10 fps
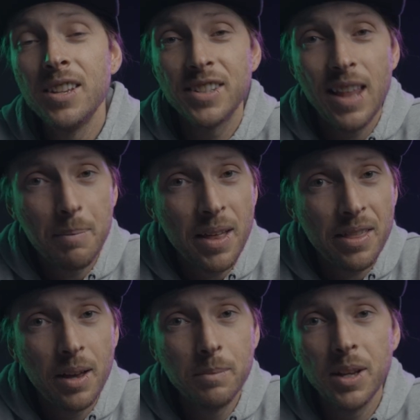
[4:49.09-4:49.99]
Slap
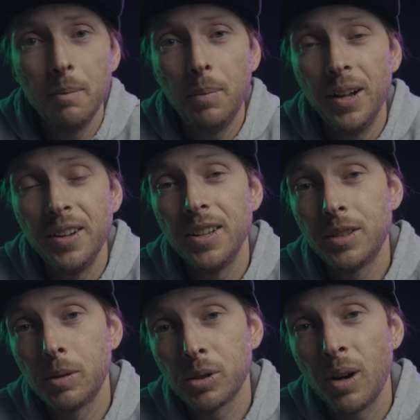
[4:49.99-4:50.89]
that thumbs up button and
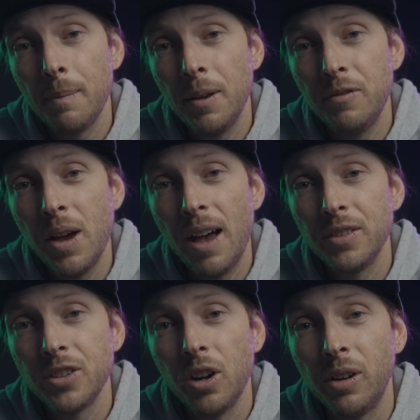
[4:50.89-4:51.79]
subscribe if you
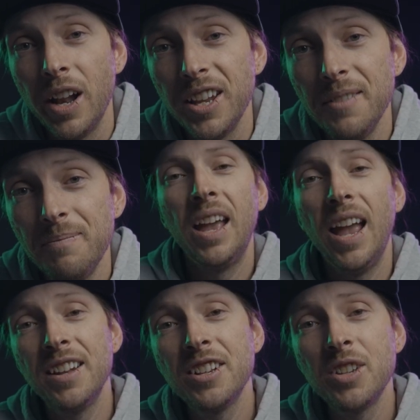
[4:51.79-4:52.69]
haven't already.
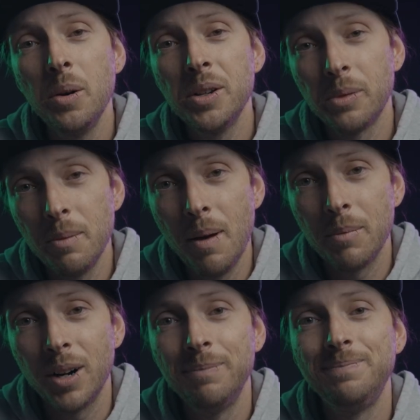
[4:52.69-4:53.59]
And as always,
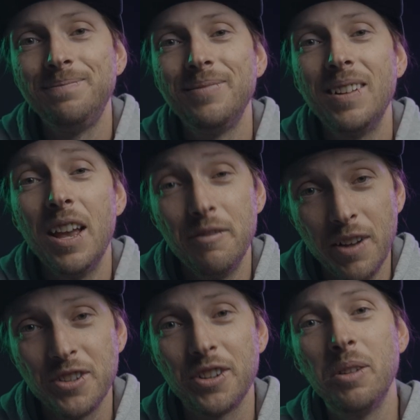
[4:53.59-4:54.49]
remember,
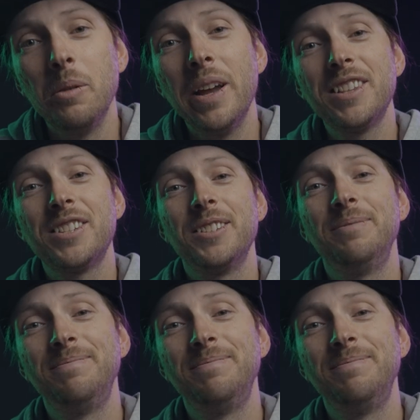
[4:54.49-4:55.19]
adventure awaits.